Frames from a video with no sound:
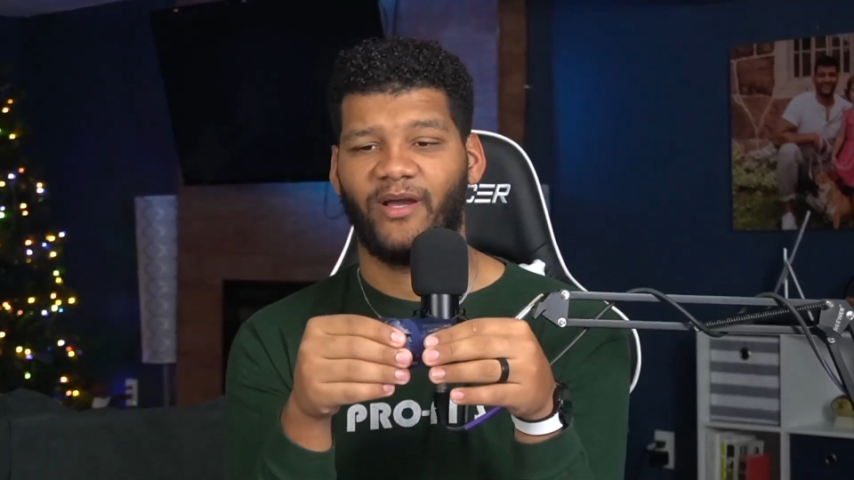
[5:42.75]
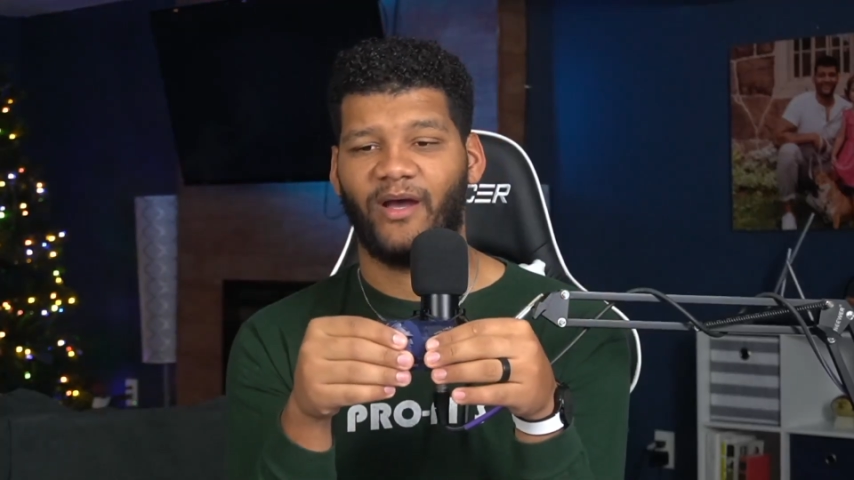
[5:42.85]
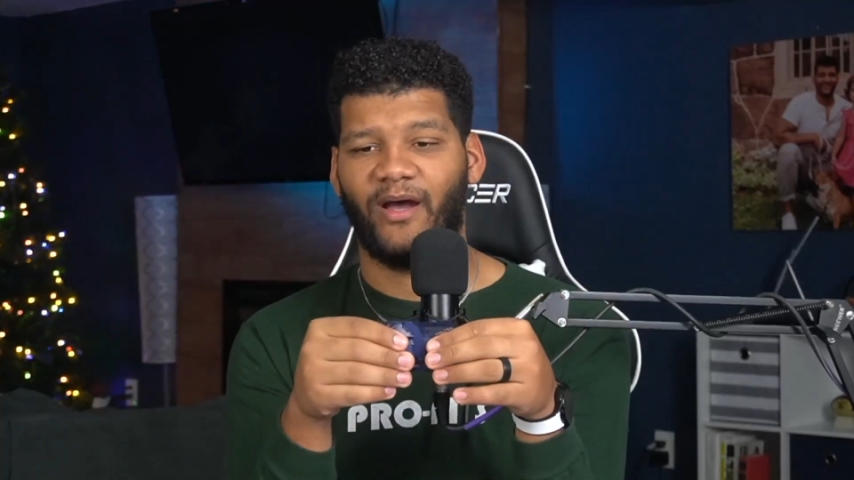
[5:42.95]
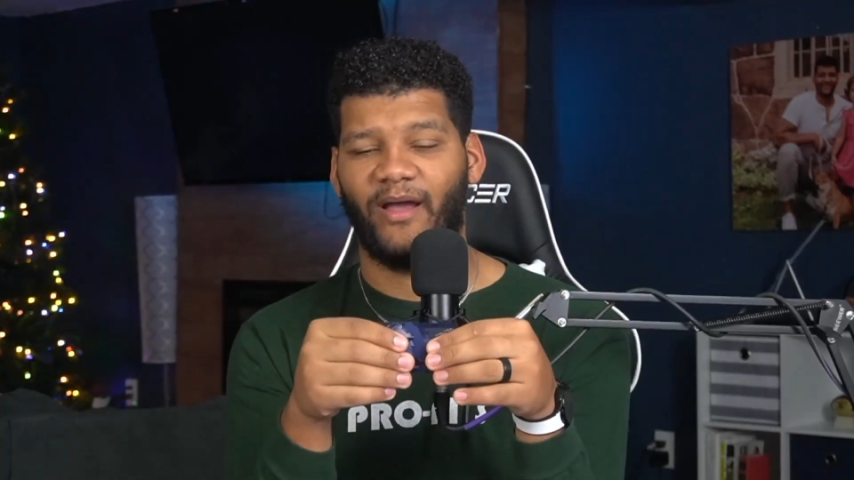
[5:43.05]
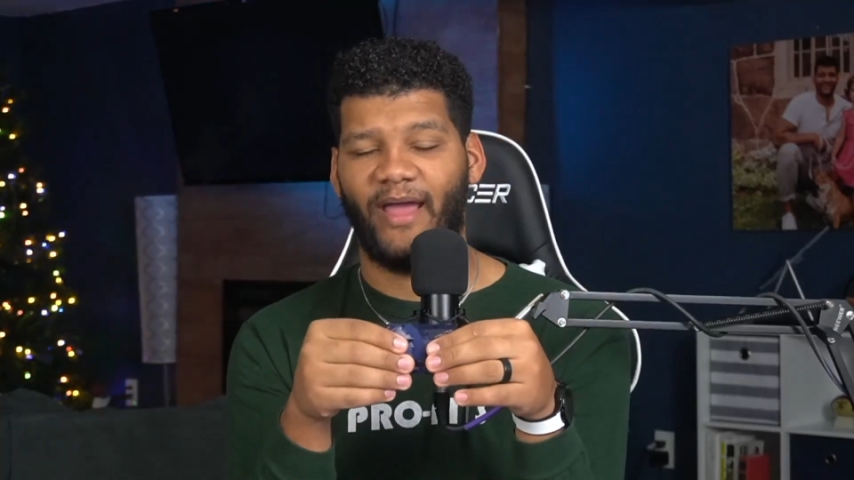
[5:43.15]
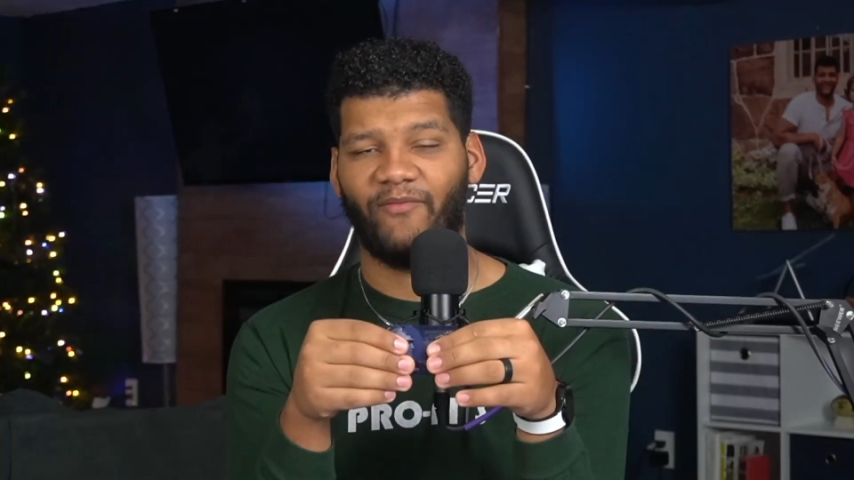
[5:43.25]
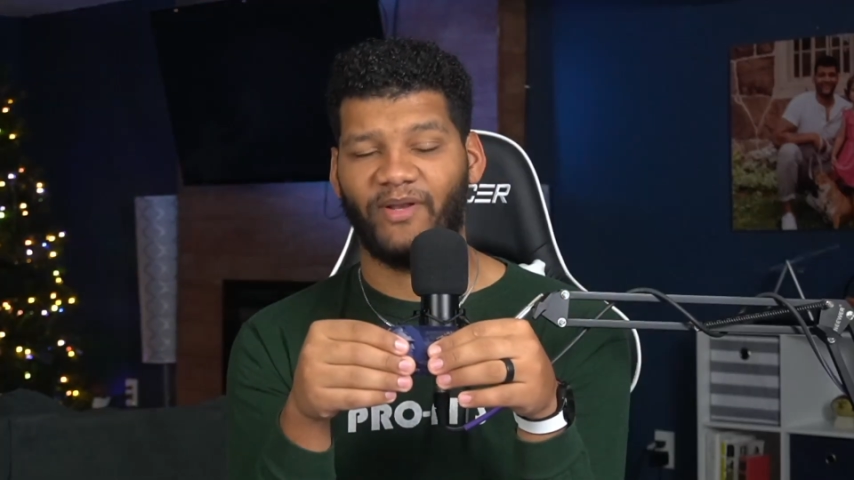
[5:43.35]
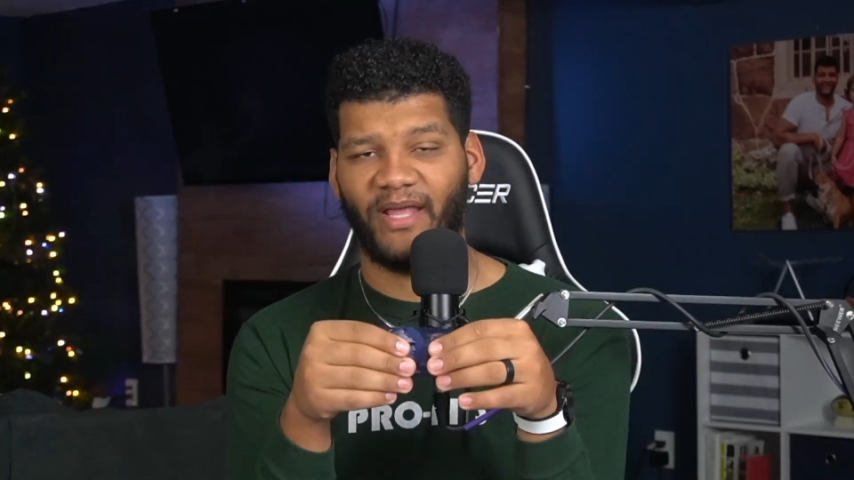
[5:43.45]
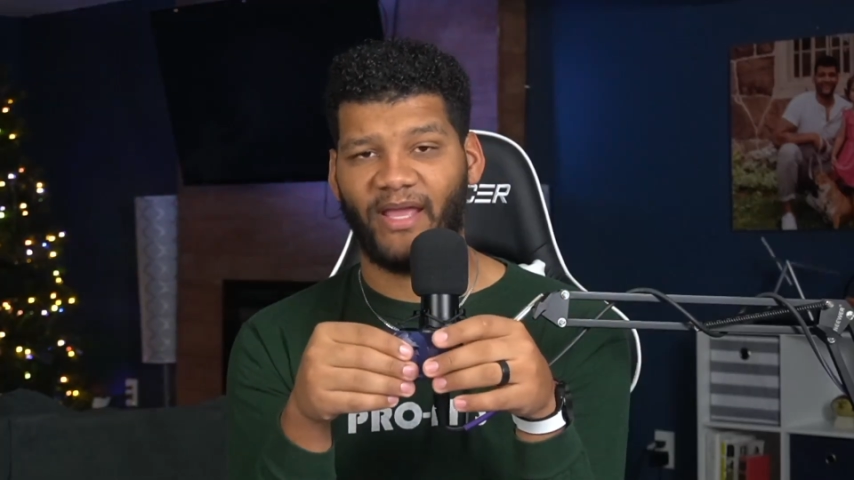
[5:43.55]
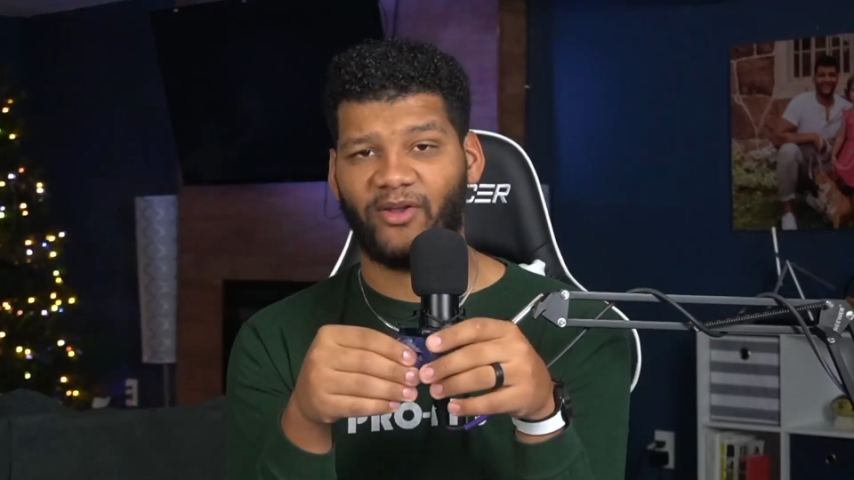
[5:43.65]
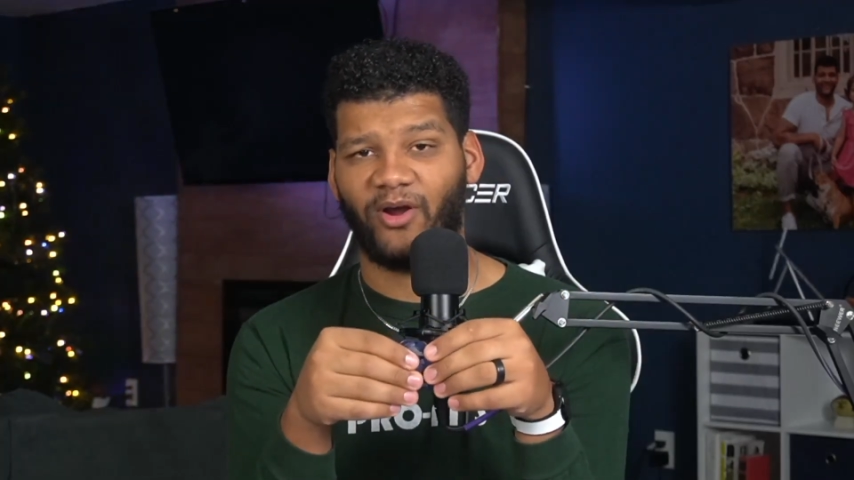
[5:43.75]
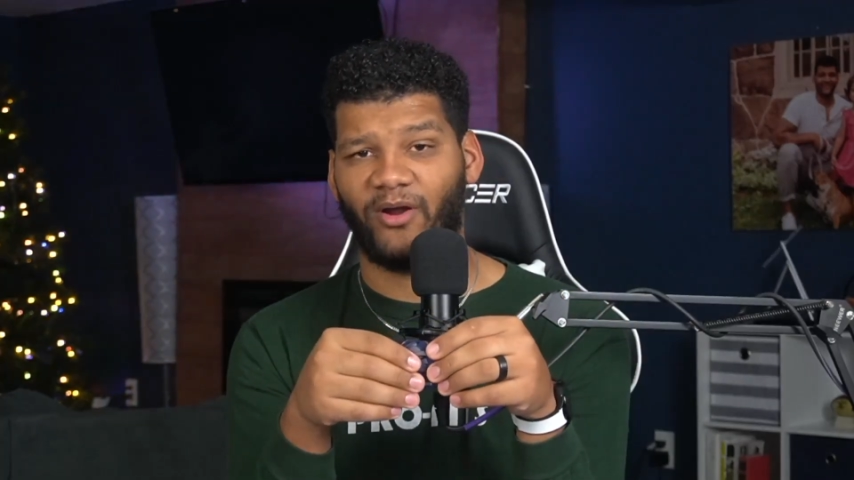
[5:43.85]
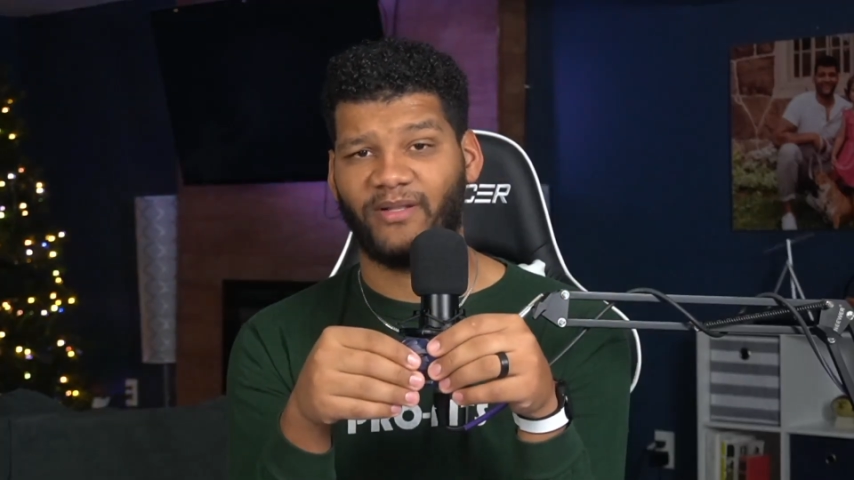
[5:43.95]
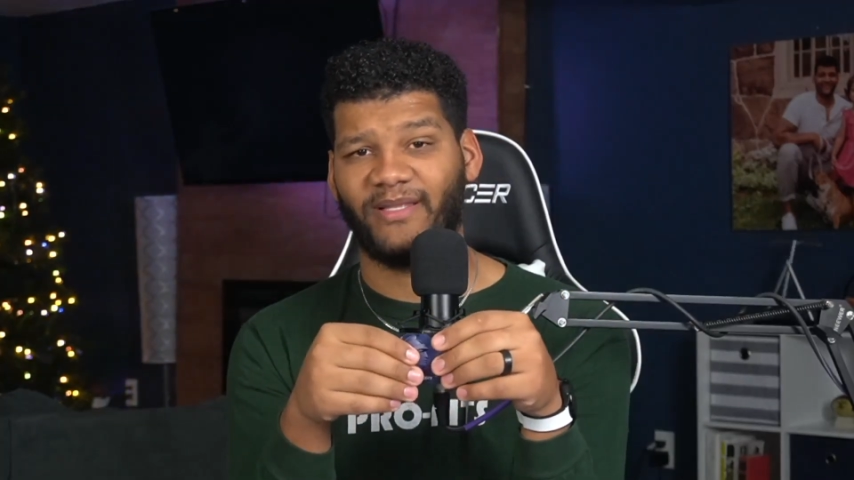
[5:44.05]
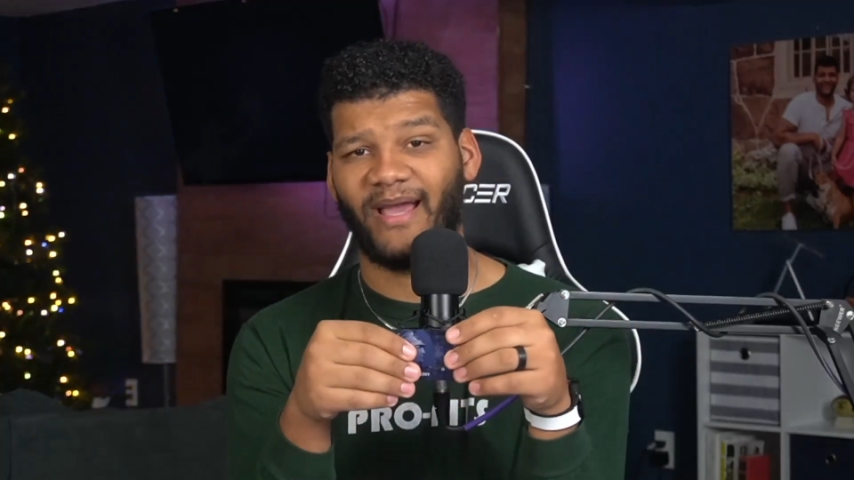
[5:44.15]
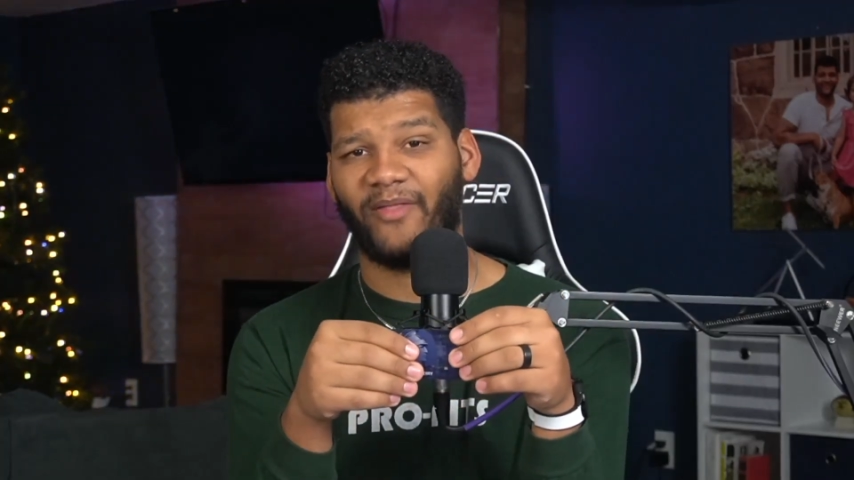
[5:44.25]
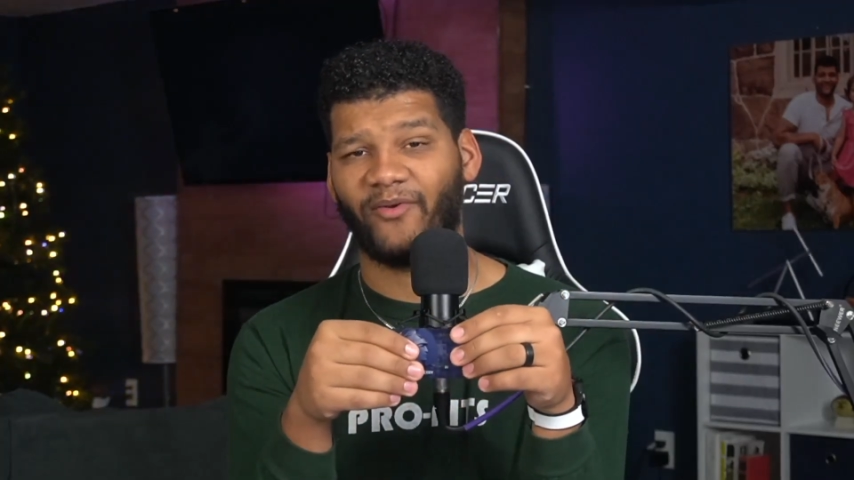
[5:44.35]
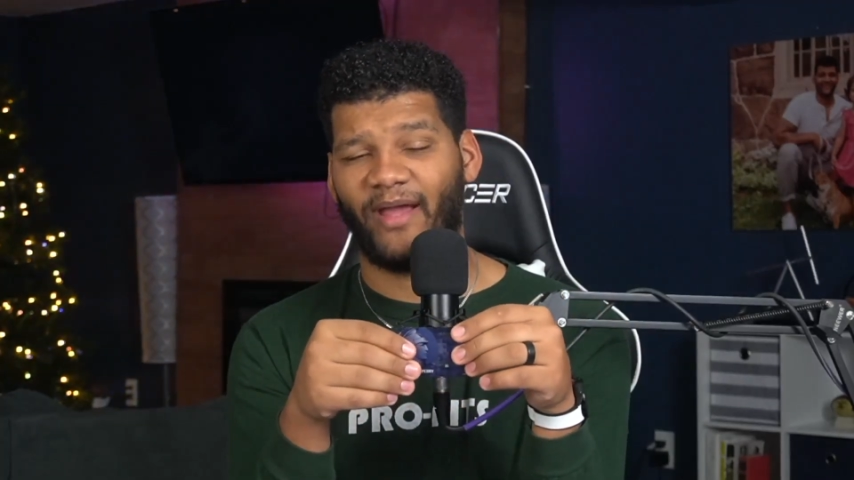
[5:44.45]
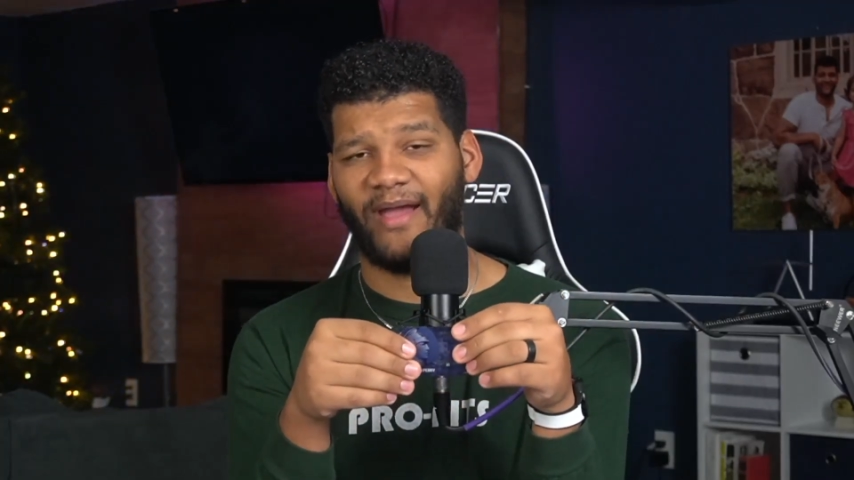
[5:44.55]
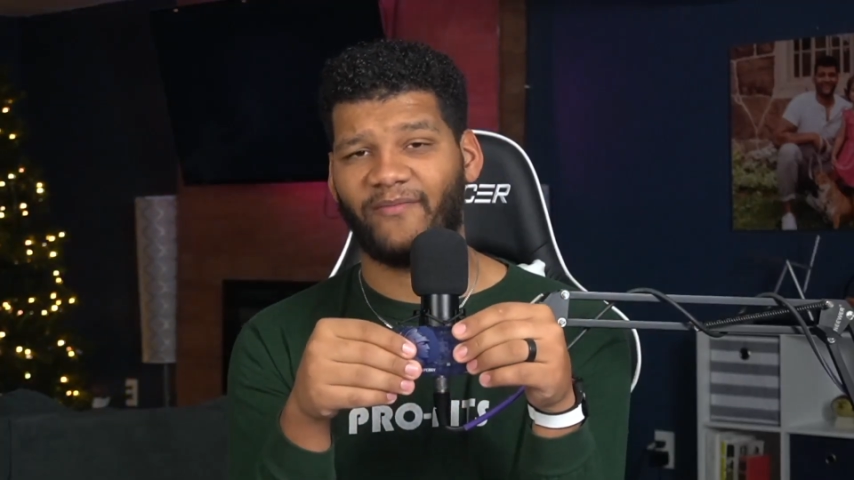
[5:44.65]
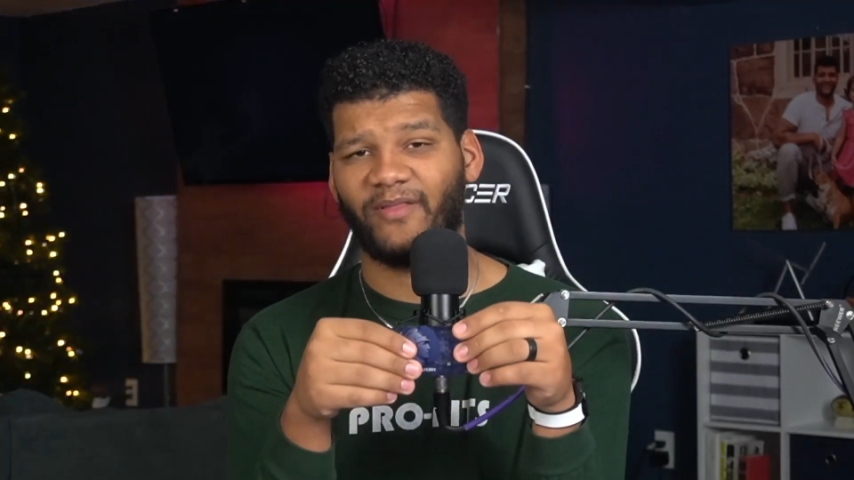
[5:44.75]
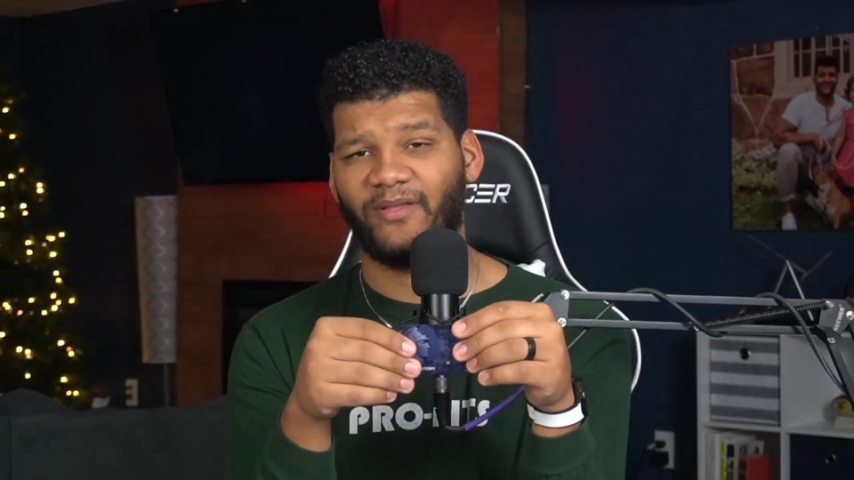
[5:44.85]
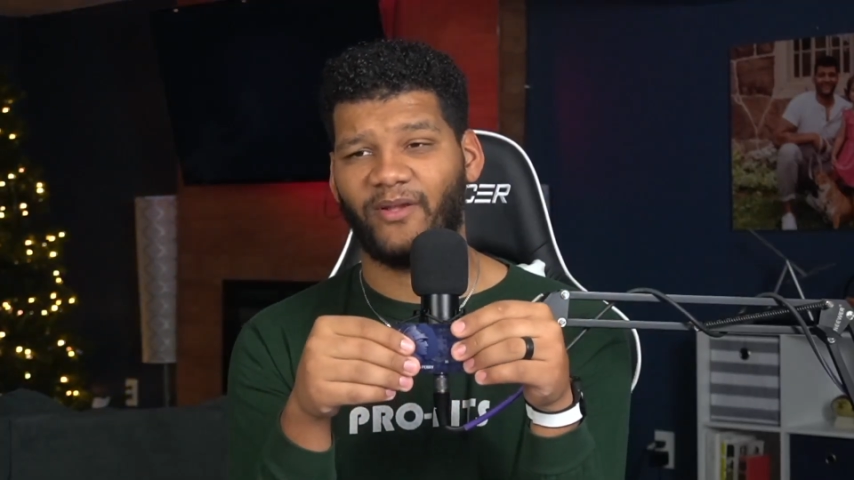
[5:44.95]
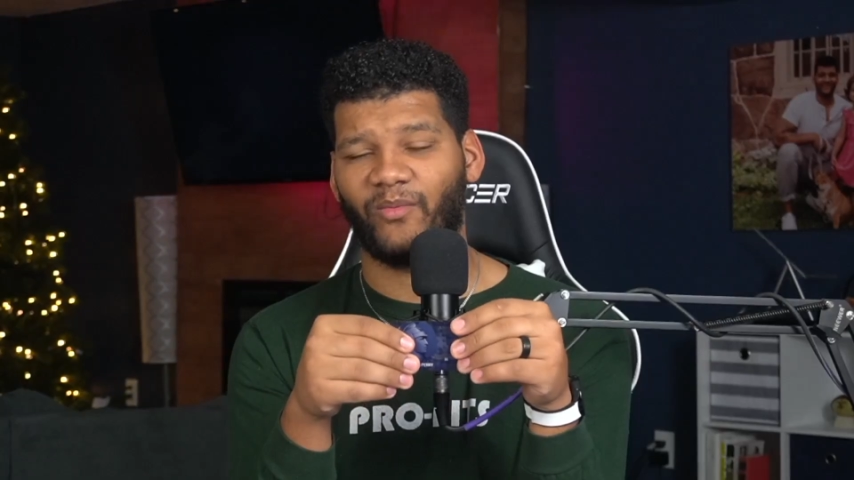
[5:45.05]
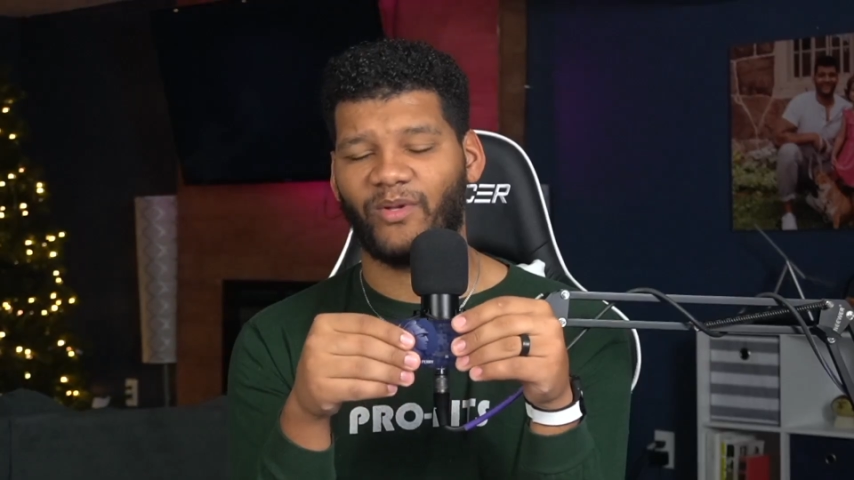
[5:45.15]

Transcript: everyday card the other half of the year,